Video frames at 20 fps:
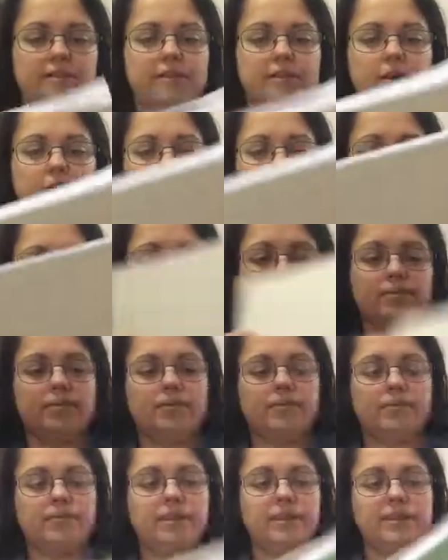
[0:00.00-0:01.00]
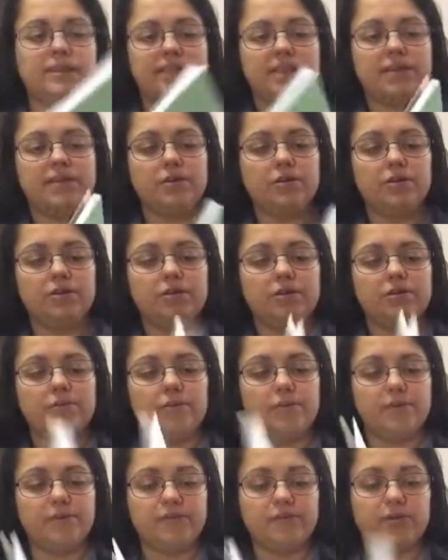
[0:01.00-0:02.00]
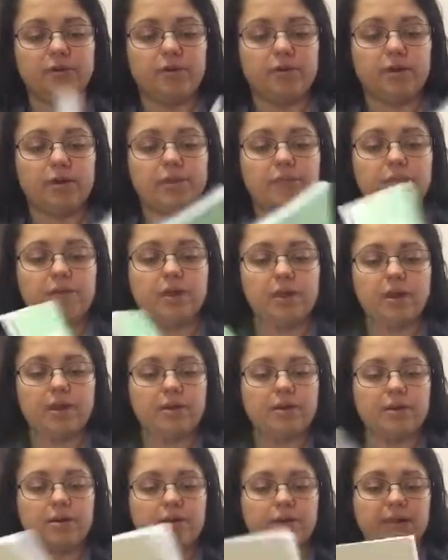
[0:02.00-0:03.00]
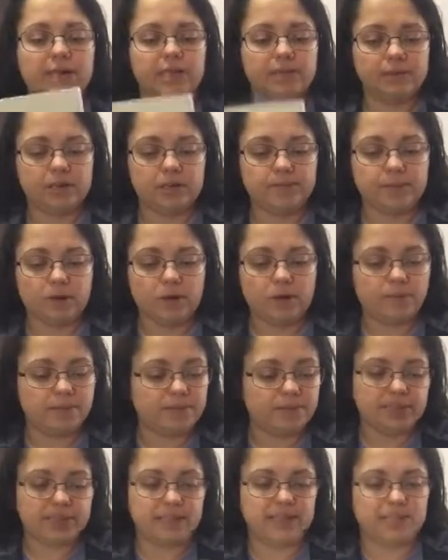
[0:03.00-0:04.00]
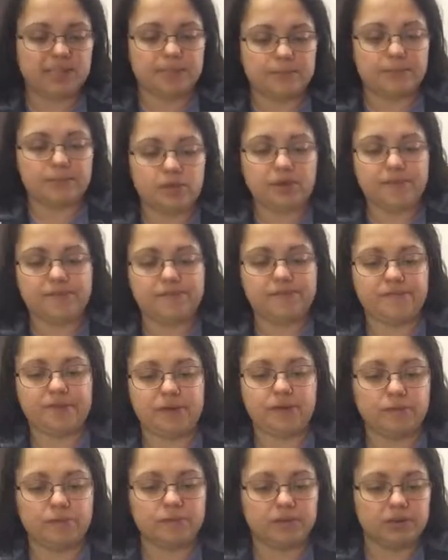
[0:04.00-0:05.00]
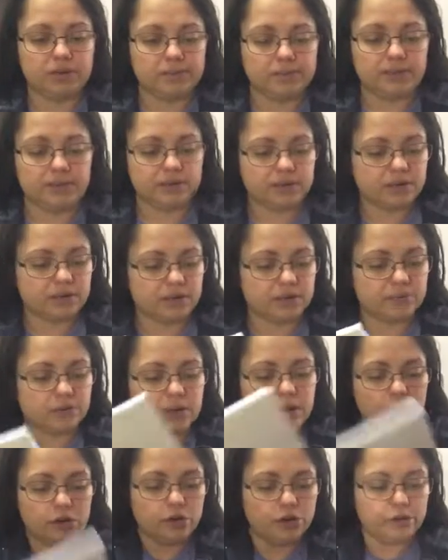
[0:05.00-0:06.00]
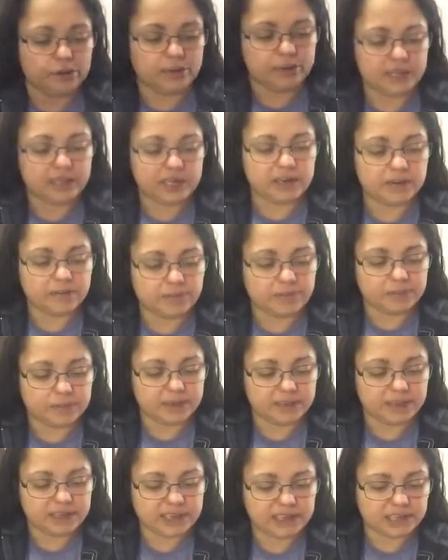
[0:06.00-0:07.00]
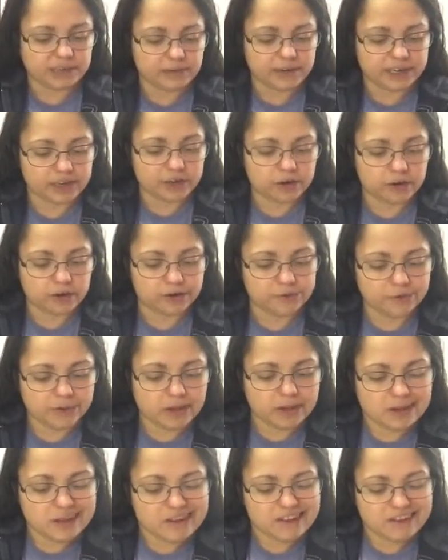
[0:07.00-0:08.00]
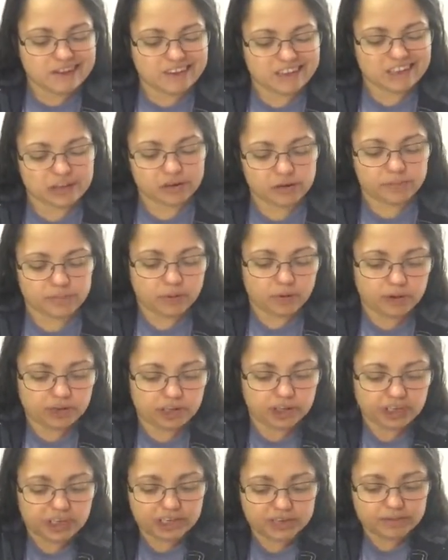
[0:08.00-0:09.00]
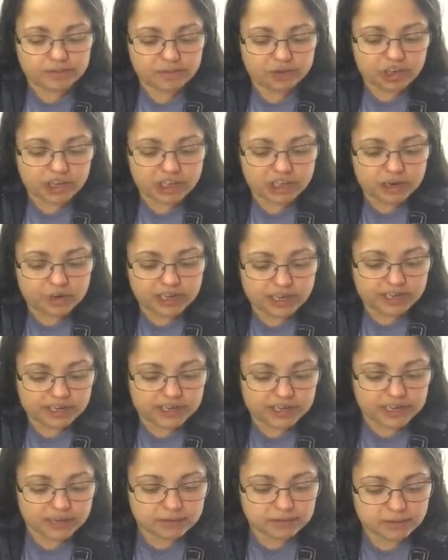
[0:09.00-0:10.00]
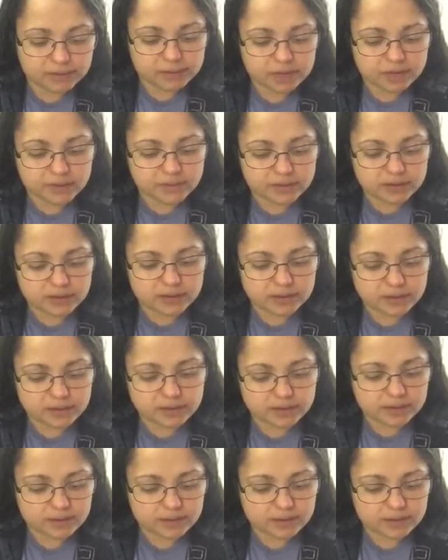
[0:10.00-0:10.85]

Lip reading: So let's have a look what we've got. I think, guys, I'm going to pop this into my folder because I don't want to lose any of the bits as I go. So apologies if I'm just looking down a moment.